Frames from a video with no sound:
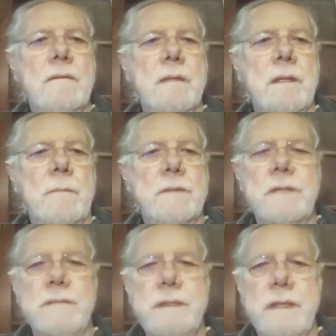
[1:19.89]
almost
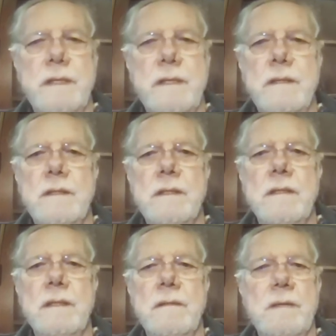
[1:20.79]
every day
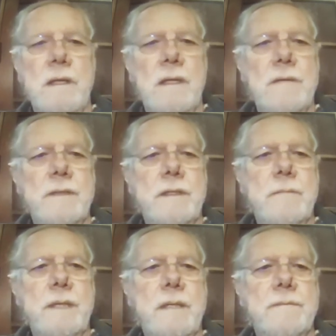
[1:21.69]
and not have any
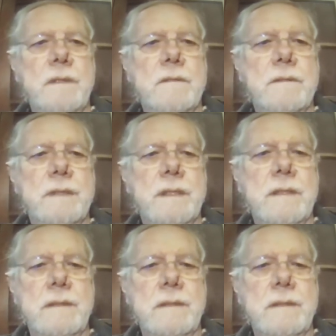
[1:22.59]
bad effects of that.